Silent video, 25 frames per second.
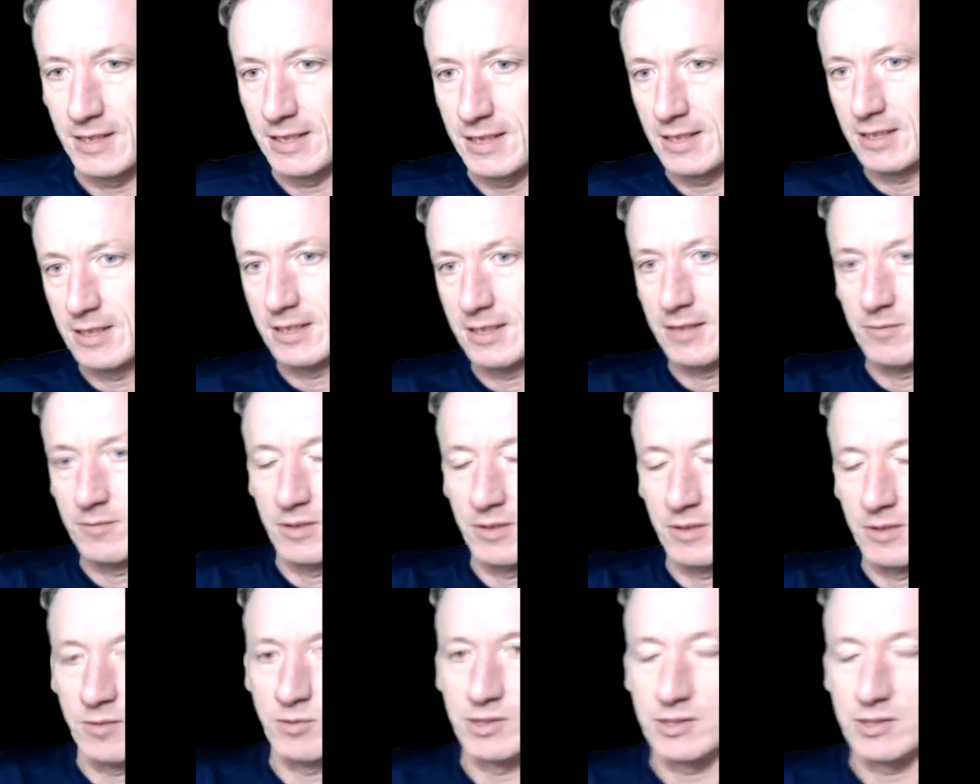
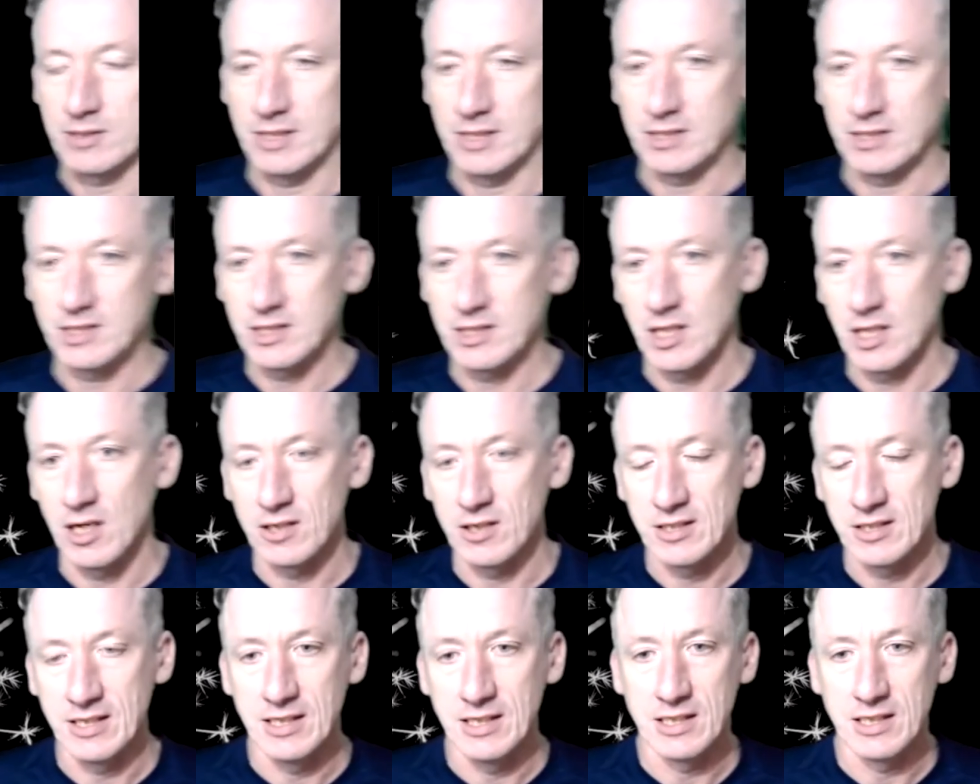it
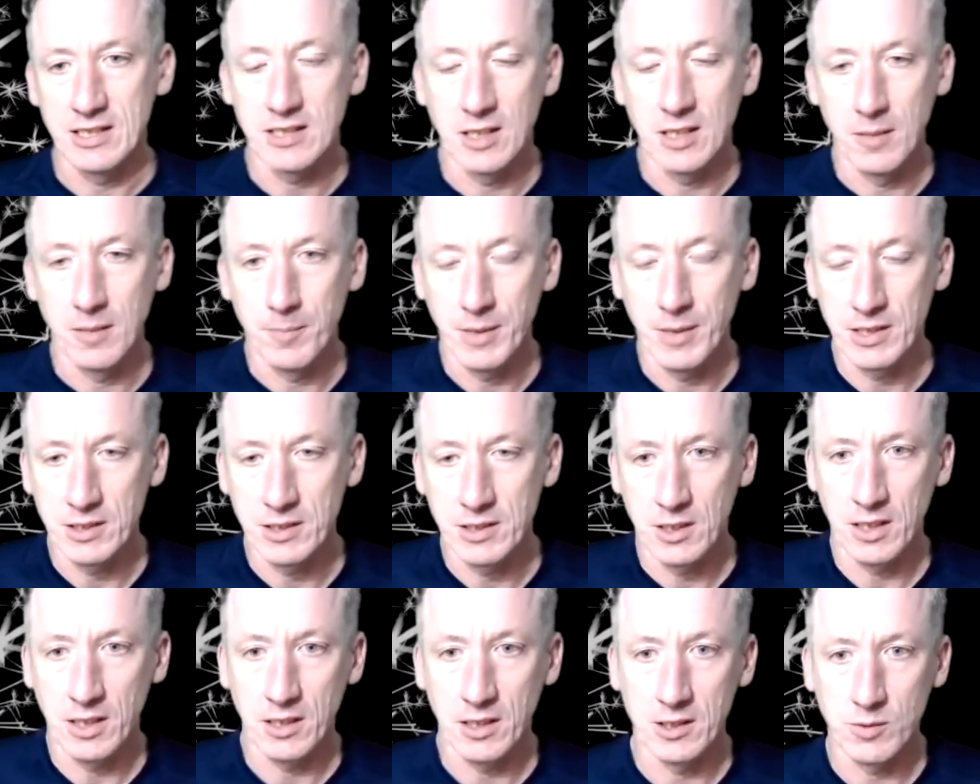started this Olympic
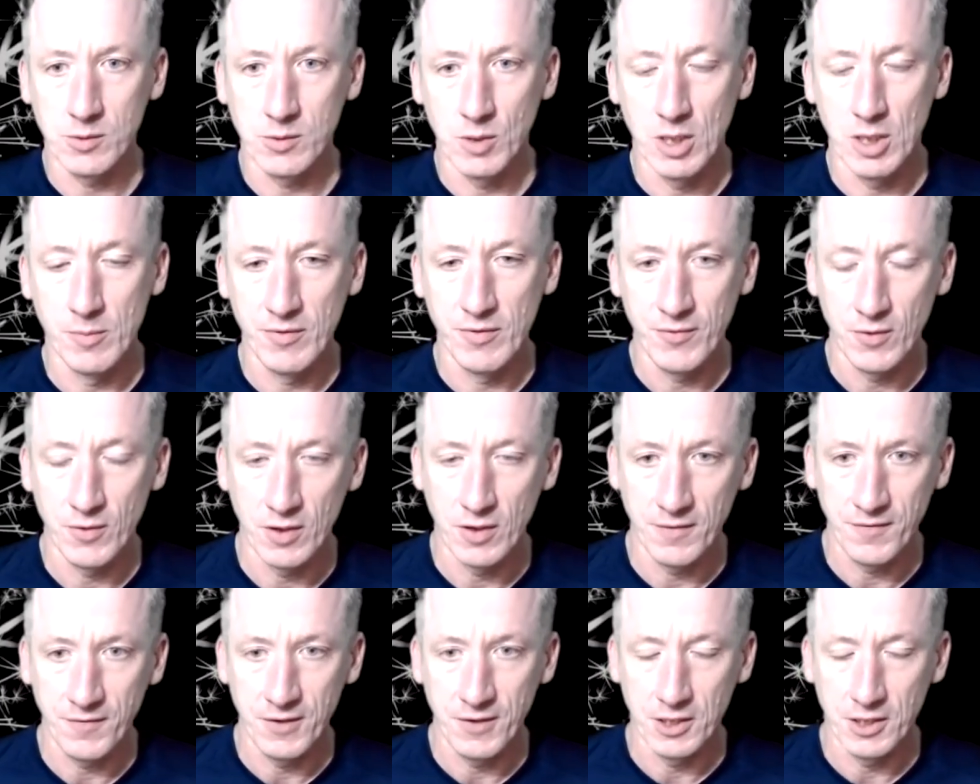cycle as well before
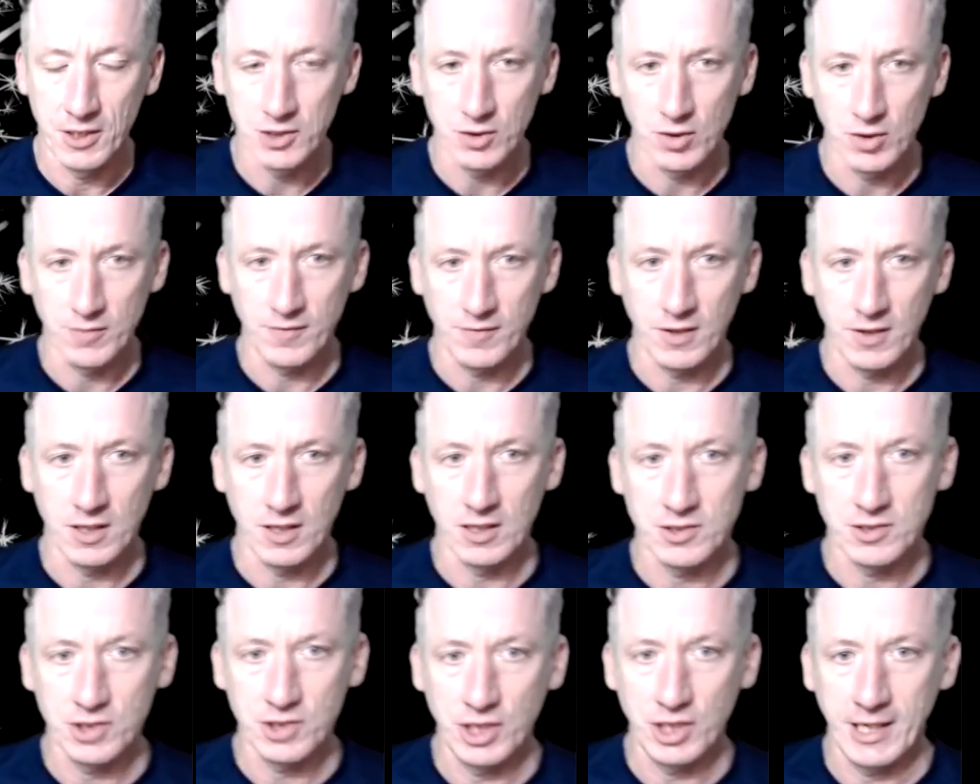I finished off
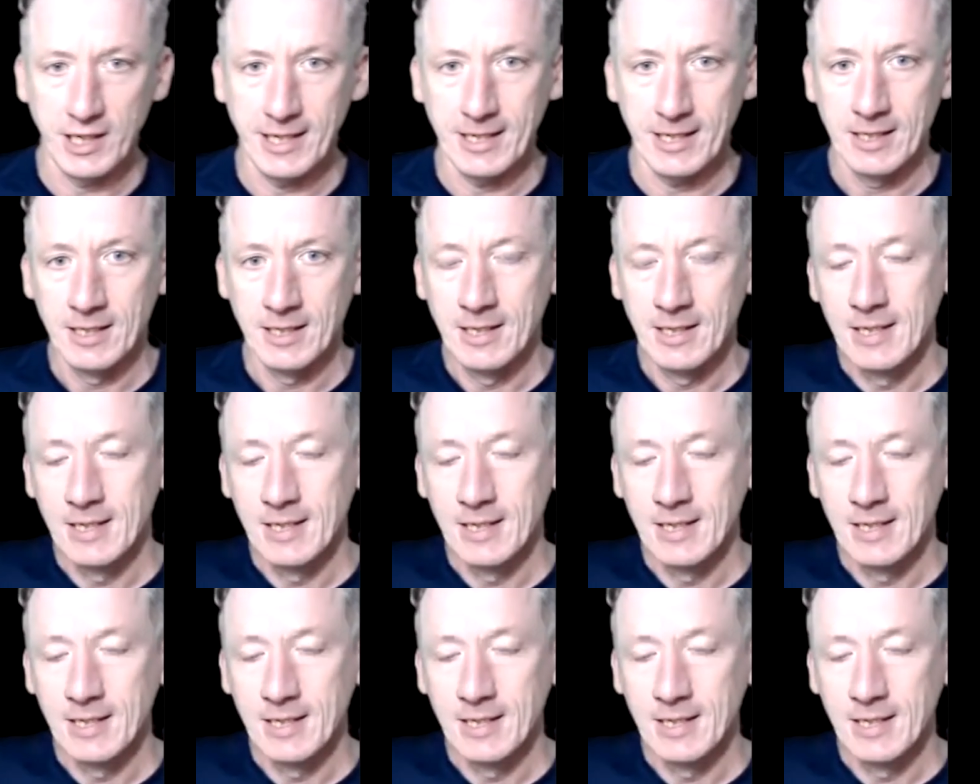last year.